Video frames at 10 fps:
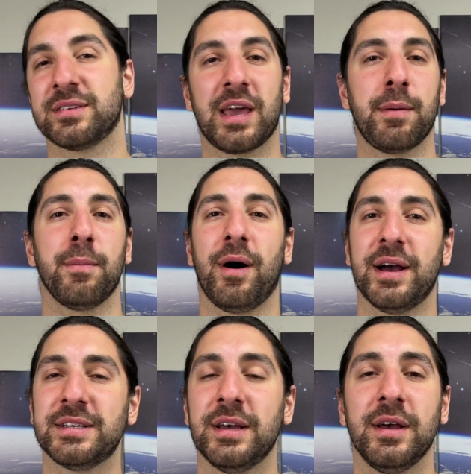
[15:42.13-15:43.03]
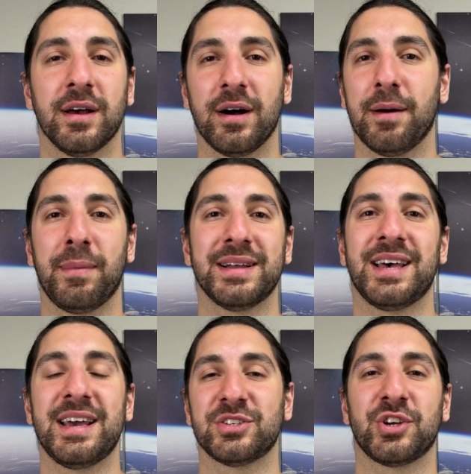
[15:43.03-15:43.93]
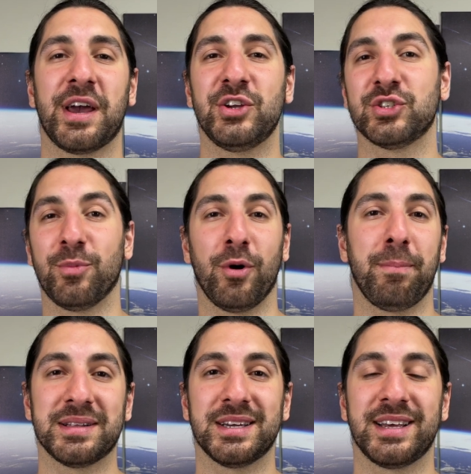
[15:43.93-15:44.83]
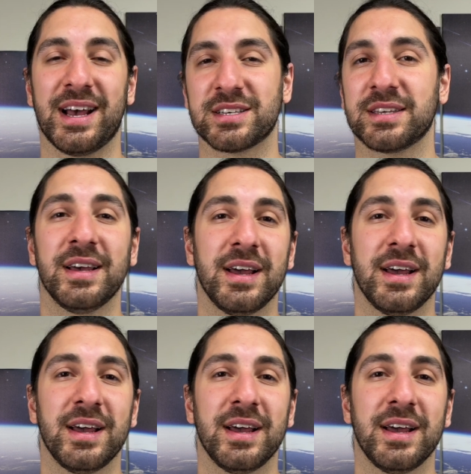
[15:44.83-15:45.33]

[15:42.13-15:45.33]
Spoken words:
Keep in mind, my tastes change the more buds I test.